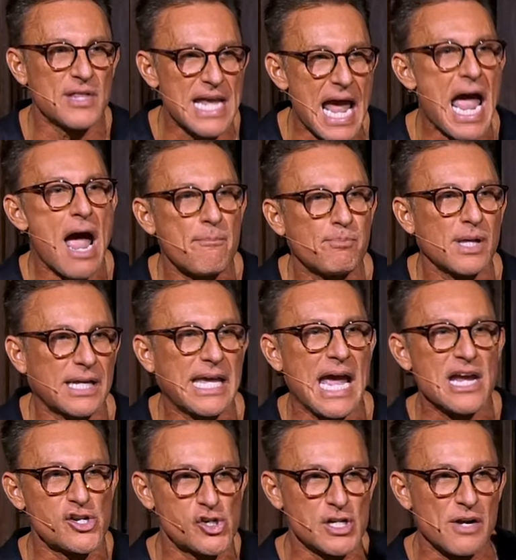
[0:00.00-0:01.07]
the
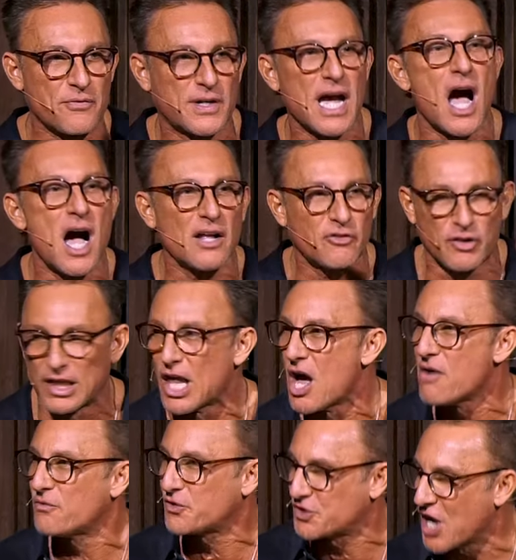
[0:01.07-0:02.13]
application of God's
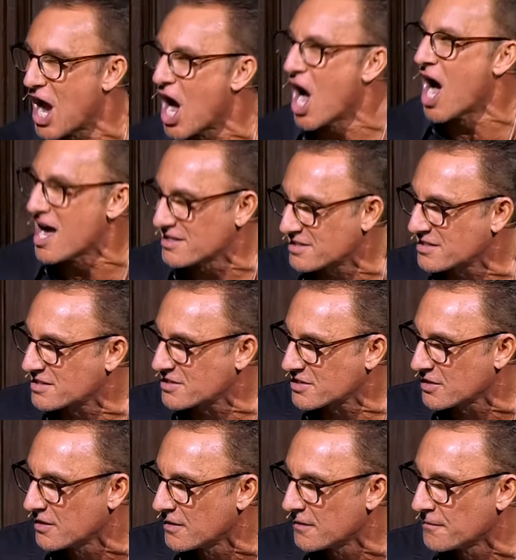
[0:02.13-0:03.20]
love to us